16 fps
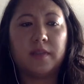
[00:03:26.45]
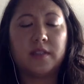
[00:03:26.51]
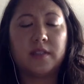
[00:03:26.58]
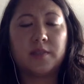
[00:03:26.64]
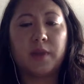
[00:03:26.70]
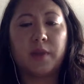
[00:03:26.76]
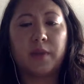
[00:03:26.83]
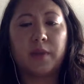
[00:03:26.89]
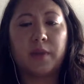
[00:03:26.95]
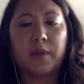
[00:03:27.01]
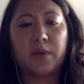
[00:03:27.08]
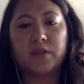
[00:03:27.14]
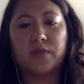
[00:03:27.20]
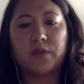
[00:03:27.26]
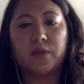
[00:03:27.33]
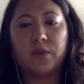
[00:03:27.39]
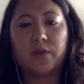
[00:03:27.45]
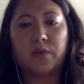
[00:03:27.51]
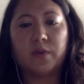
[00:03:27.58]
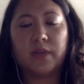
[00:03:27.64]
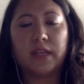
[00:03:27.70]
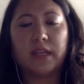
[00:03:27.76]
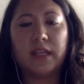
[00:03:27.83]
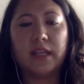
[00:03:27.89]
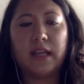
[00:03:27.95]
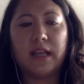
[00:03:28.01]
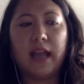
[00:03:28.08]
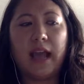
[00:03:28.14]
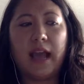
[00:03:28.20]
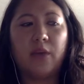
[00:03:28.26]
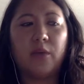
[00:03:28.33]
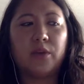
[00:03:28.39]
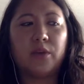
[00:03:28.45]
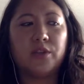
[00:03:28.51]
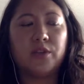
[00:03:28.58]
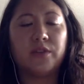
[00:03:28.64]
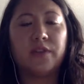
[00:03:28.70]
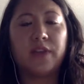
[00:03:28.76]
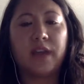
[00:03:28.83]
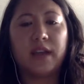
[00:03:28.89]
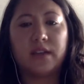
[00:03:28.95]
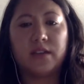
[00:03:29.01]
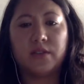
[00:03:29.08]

This is probably a question for Ricky. How would you have had